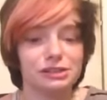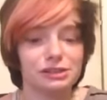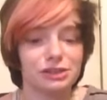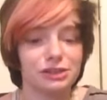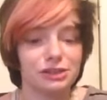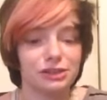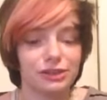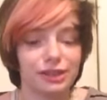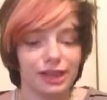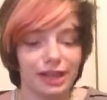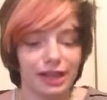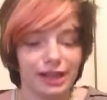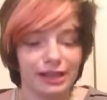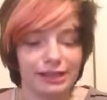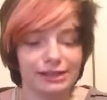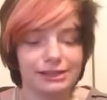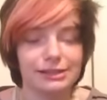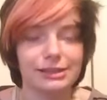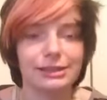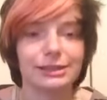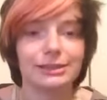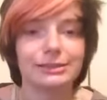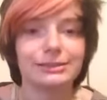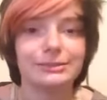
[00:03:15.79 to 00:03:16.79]
So yeah,
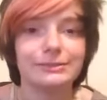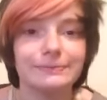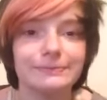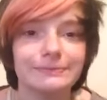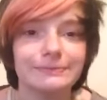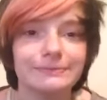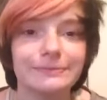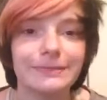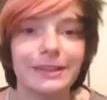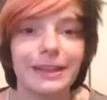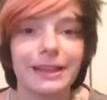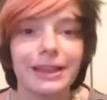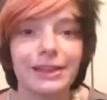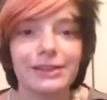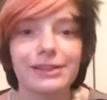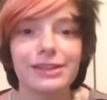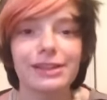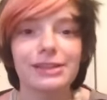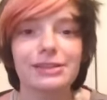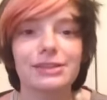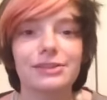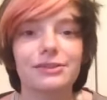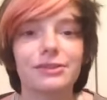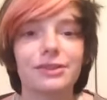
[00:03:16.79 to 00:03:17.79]
so,
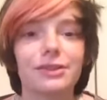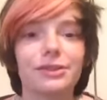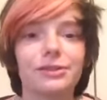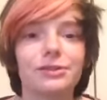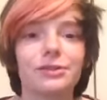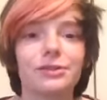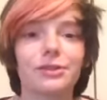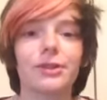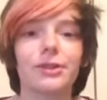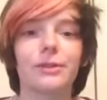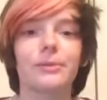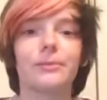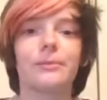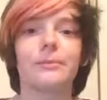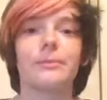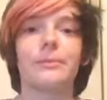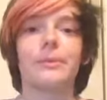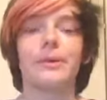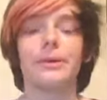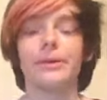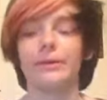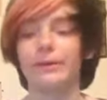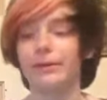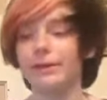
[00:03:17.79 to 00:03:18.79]
that's actually really short,
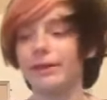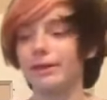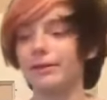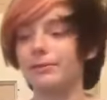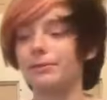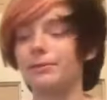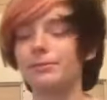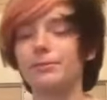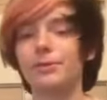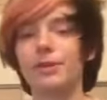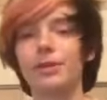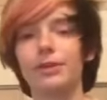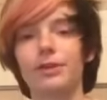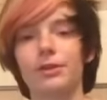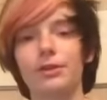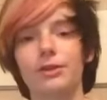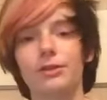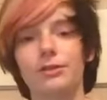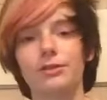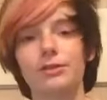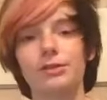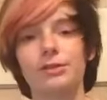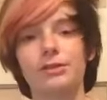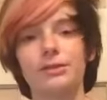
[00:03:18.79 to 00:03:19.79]
but I'm trying to
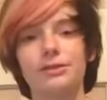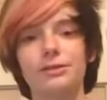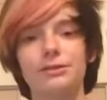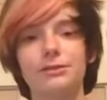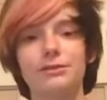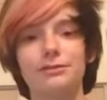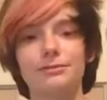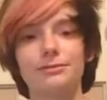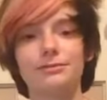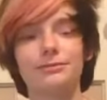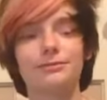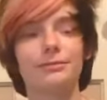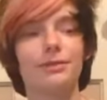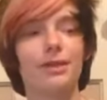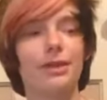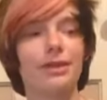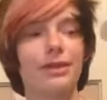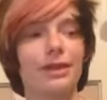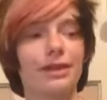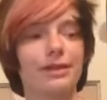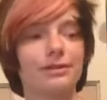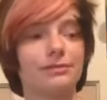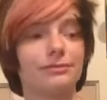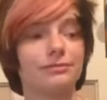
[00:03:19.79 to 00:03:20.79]
close this
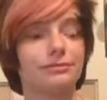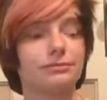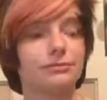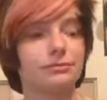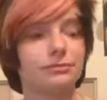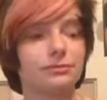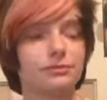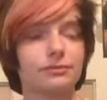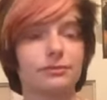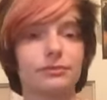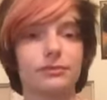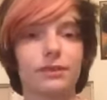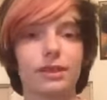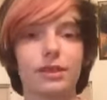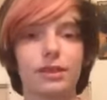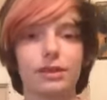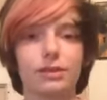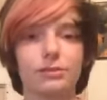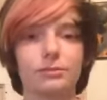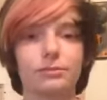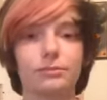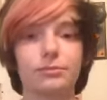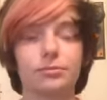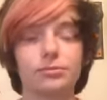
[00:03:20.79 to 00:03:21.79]
without, you
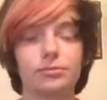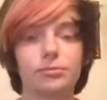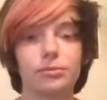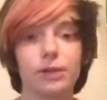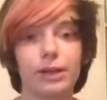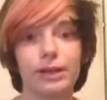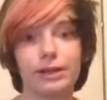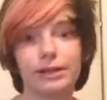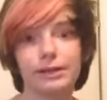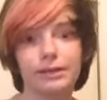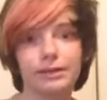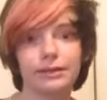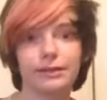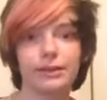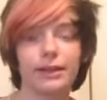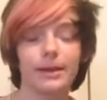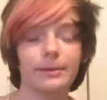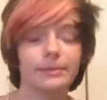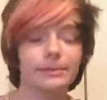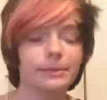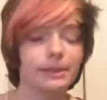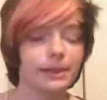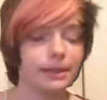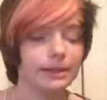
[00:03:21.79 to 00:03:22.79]
know, breaking the
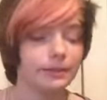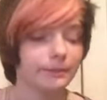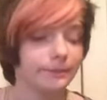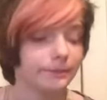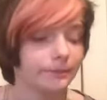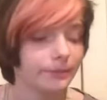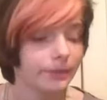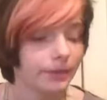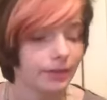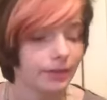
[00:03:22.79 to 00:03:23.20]
laptop.